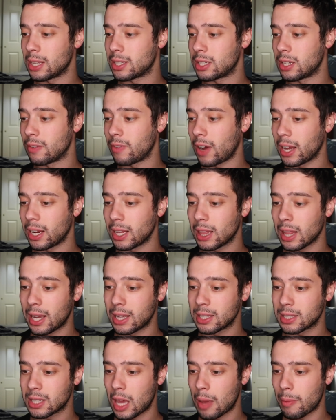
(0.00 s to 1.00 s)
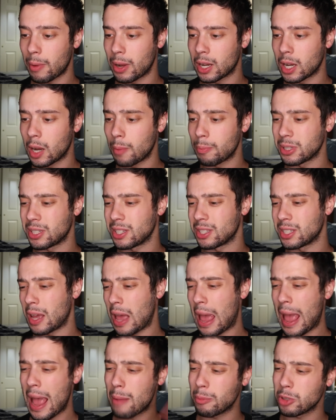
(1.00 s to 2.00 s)
Its divided landscape encompasses
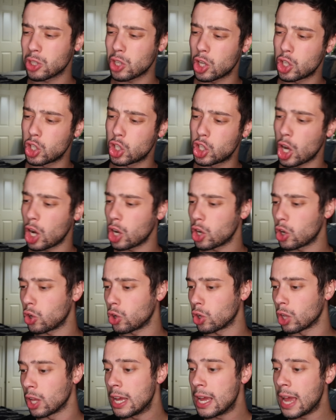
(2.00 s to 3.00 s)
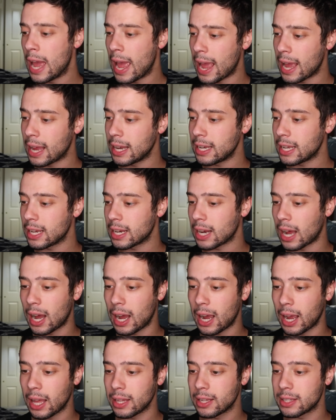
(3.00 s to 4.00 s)
Amazon jungle, Andean
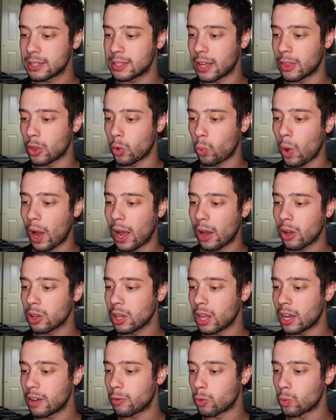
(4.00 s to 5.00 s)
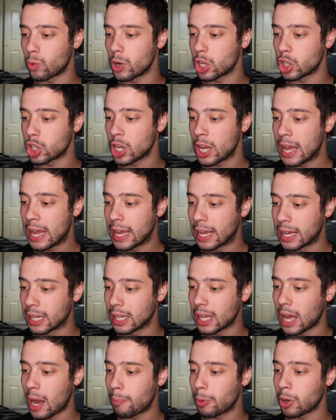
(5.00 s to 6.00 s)
highlands, and the wildlife-rich
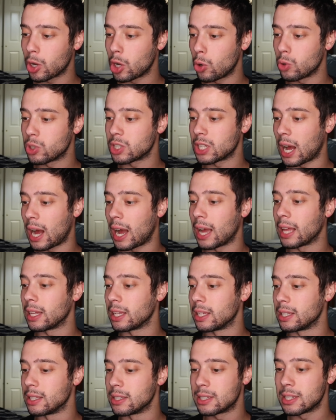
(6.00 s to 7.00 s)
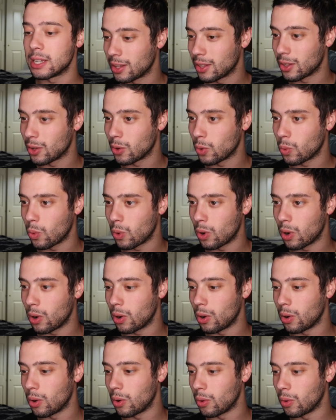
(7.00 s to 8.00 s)
Galapagos Islands.
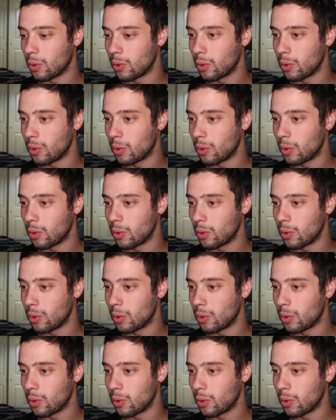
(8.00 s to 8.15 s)
Whoa.